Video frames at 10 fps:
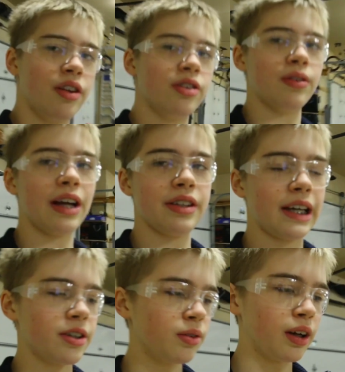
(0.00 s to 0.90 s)
do not
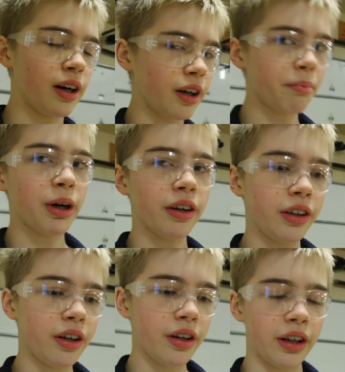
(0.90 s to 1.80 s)
take too long
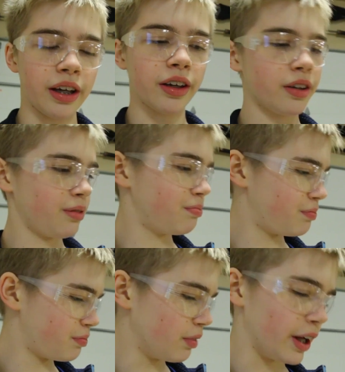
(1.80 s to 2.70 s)
apparently. Like,
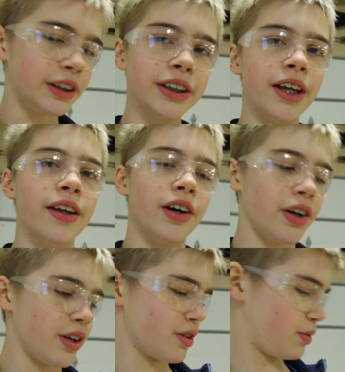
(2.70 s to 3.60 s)
let's see, there
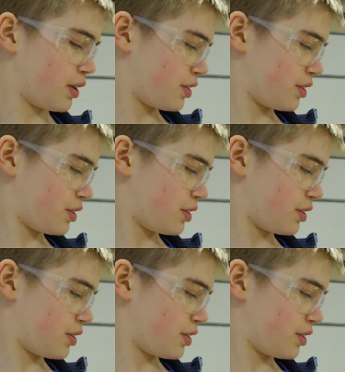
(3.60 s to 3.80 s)
is